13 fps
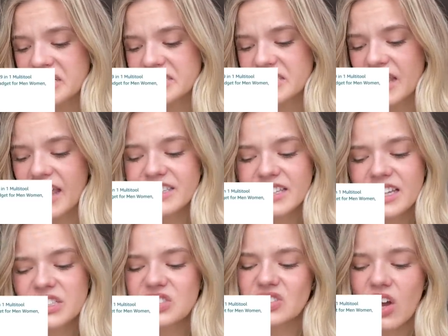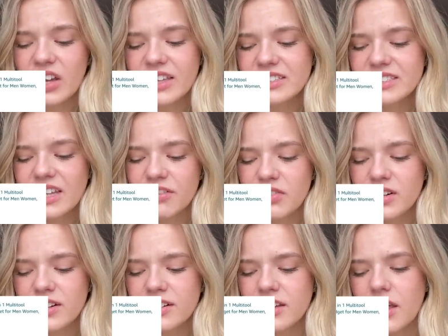it's like, it's like a stocking
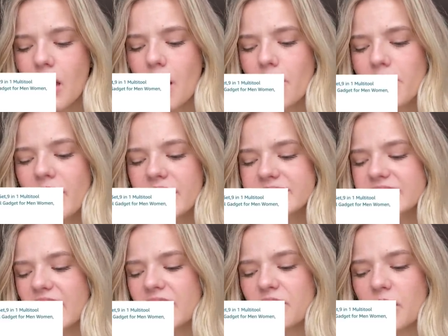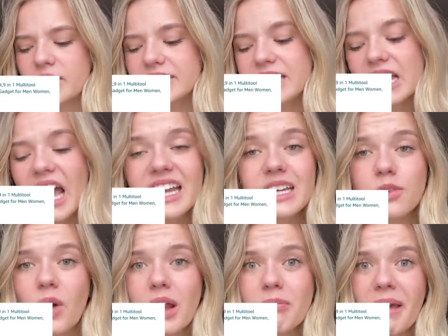stuffer, but I don't know, it's a nine
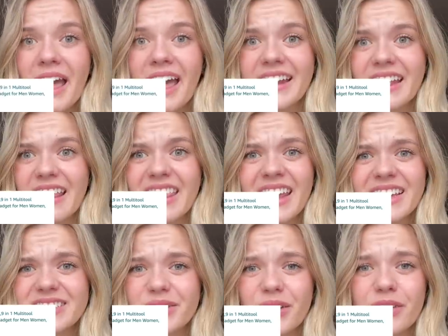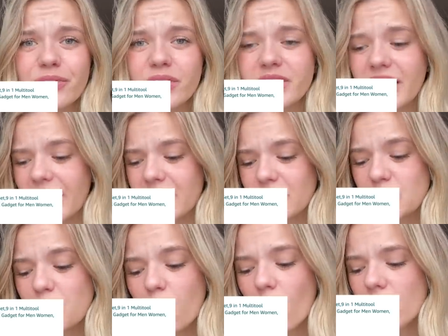in one pen. I think it's good for like
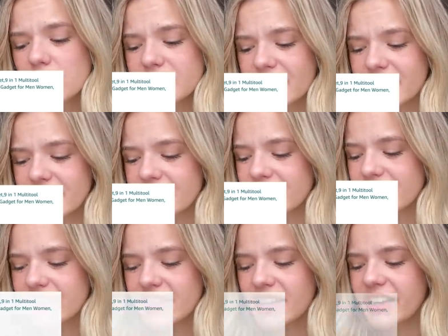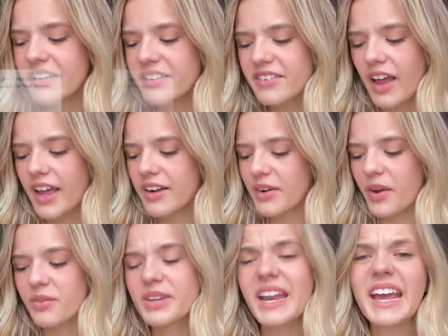tools and I don't
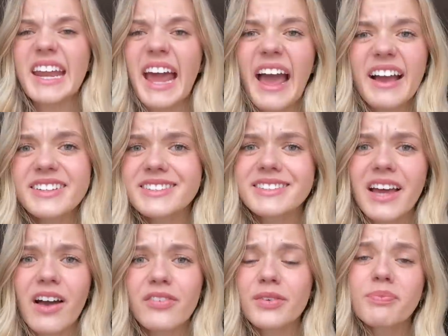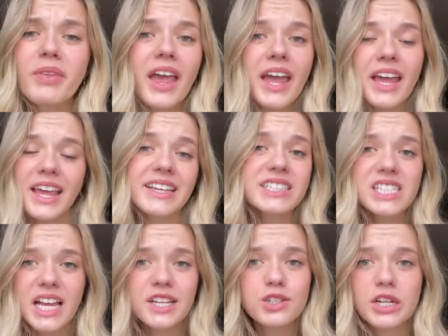know, knickknacks stuff. He's
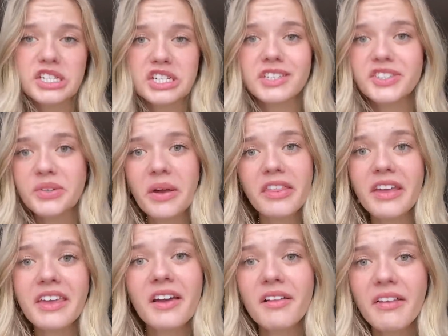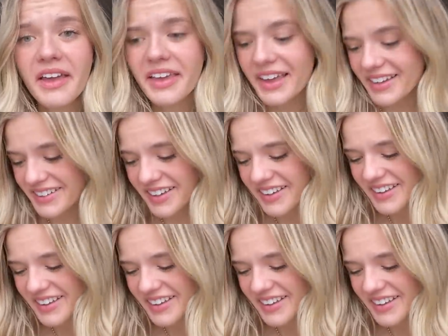an electrician, so I think he'll like it.